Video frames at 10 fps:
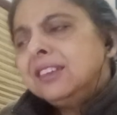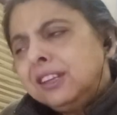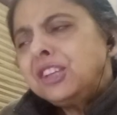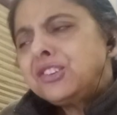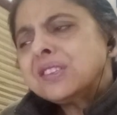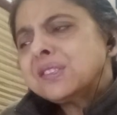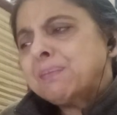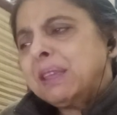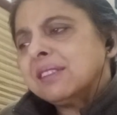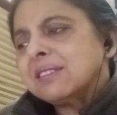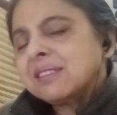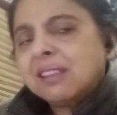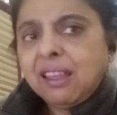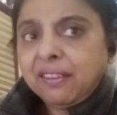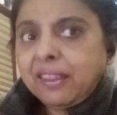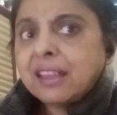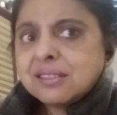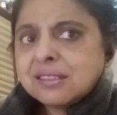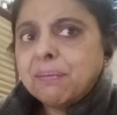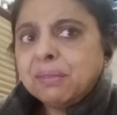Delicious meals, and
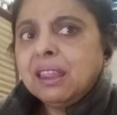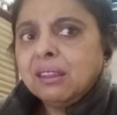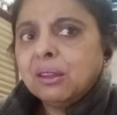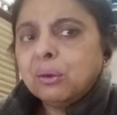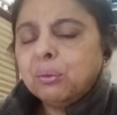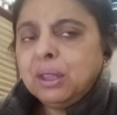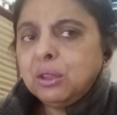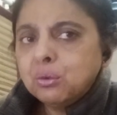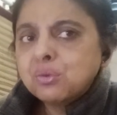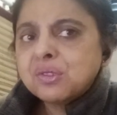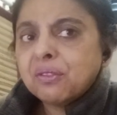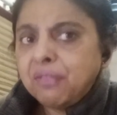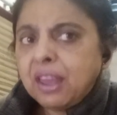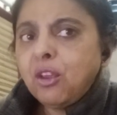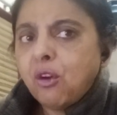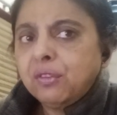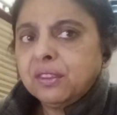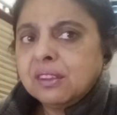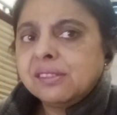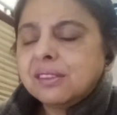that's something we use very
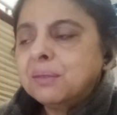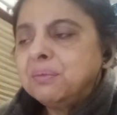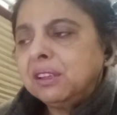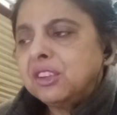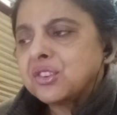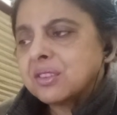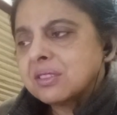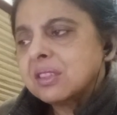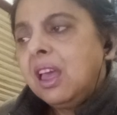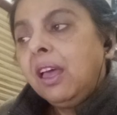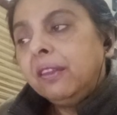often this term delicious.